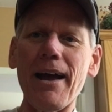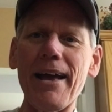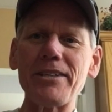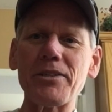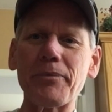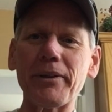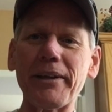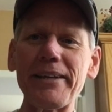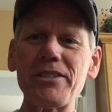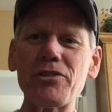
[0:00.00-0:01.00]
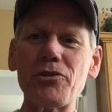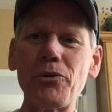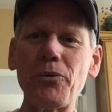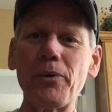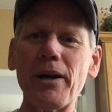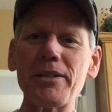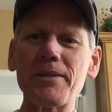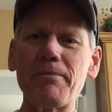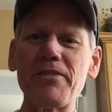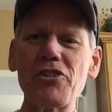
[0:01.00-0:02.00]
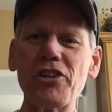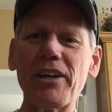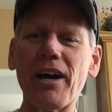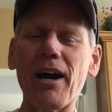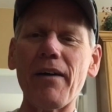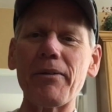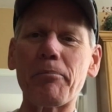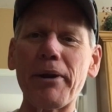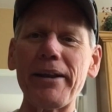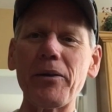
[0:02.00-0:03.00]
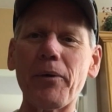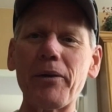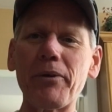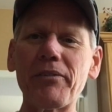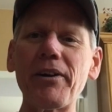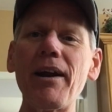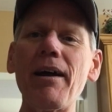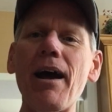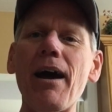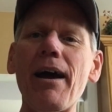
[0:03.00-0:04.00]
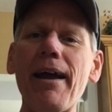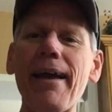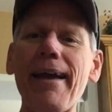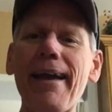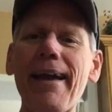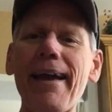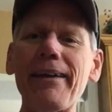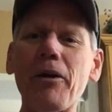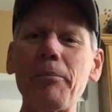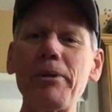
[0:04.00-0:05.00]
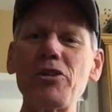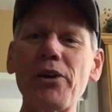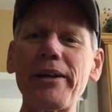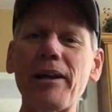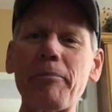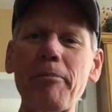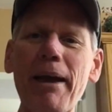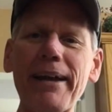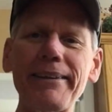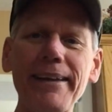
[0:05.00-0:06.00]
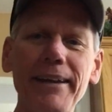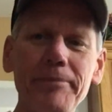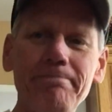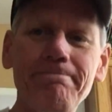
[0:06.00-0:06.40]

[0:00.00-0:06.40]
as it relates to uh, some fishing on the Brandywine River, and hope you enjoy it. I'll be back at the end.